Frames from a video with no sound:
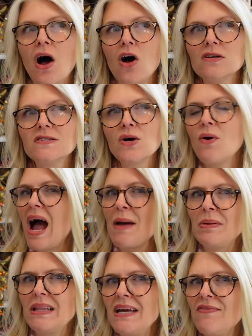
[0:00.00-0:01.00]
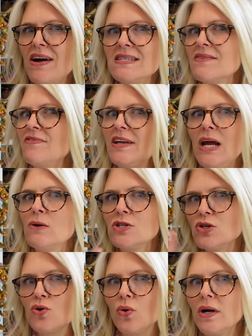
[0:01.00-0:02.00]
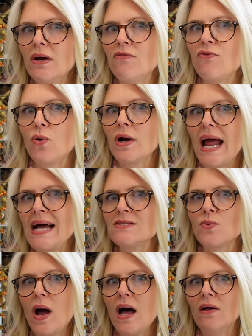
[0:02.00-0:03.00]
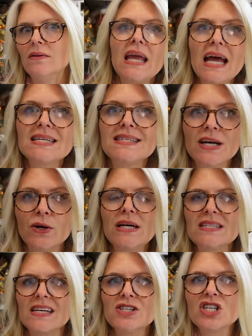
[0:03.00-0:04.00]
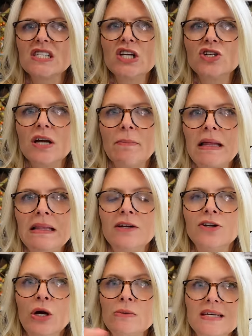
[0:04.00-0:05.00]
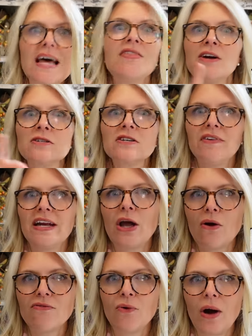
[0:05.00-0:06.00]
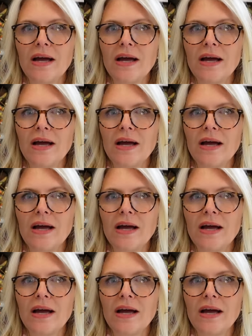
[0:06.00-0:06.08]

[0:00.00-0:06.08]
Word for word: also, I believe, has a video tutorial for it as well. Yes, there is. I just looked on my little notes. There's a video for